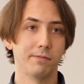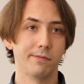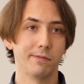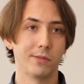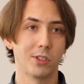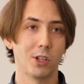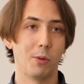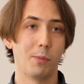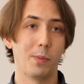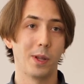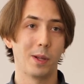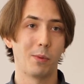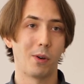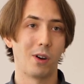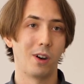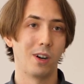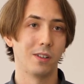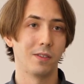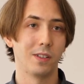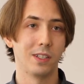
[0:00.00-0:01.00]
So a big
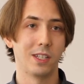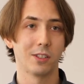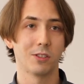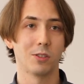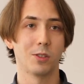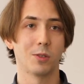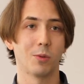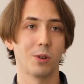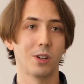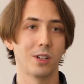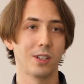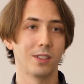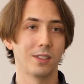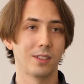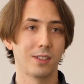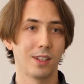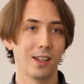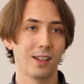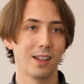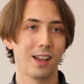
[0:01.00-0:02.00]
part of addictions work is
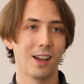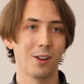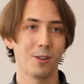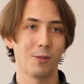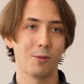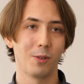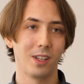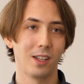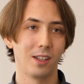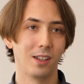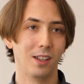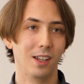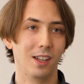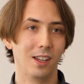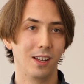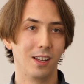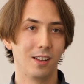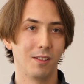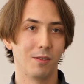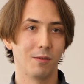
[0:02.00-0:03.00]
saying, how do we
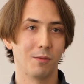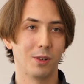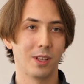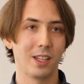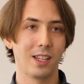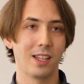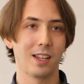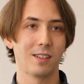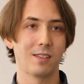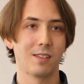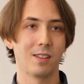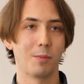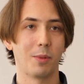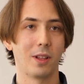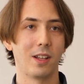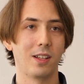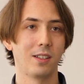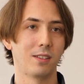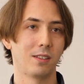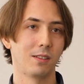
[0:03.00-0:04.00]
really get to the
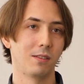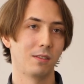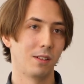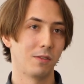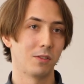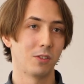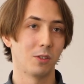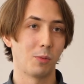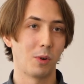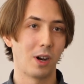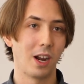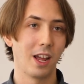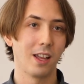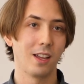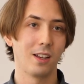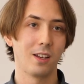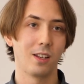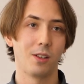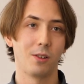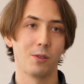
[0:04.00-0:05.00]
place of, of
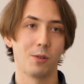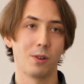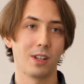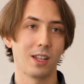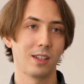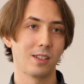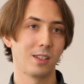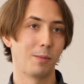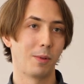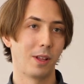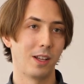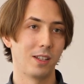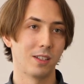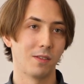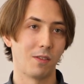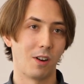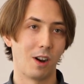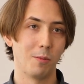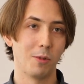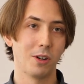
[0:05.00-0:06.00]
sobriety or get to the place
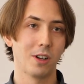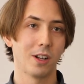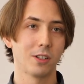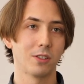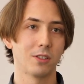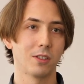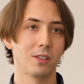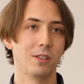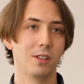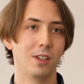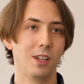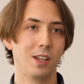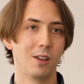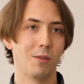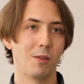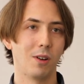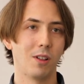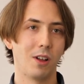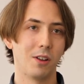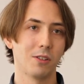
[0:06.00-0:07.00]
of harm reduction
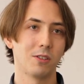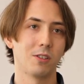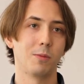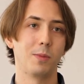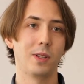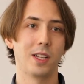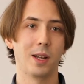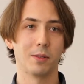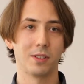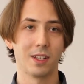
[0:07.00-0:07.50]
while also being able